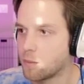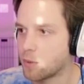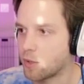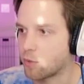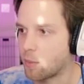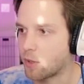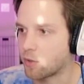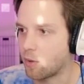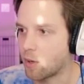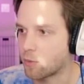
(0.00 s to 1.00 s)
Place one of my
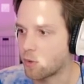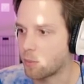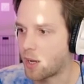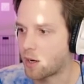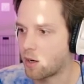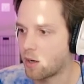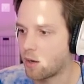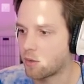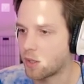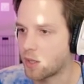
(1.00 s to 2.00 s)
soul hearts with a black heart.
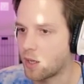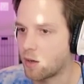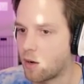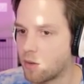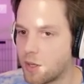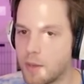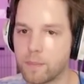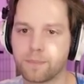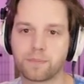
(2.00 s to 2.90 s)
I'll take that all day.